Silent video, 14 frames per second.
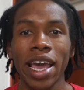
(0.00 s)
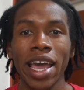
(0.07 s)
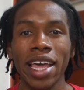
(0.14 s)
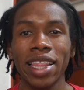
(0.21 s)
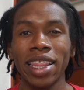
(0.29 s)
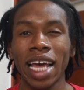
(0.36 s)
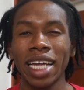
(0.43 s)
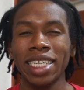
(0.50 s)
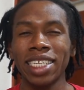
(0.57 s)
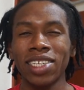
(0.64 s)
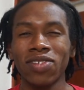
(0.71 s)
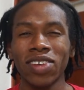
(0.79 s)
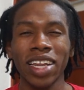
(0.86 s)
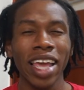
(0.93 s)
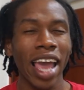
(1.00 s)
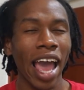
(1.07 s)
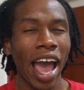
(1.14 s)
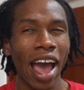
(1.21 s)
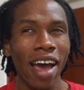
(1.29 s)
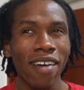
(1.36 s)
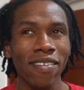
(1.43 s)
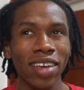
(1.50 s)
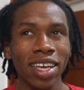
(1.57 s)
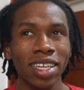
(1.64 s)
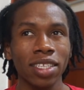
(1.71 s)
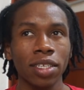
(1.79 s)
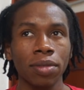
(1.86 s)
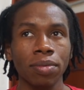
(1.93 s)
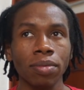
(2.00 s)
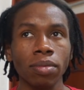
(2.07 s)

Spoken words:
and that didn't really have it.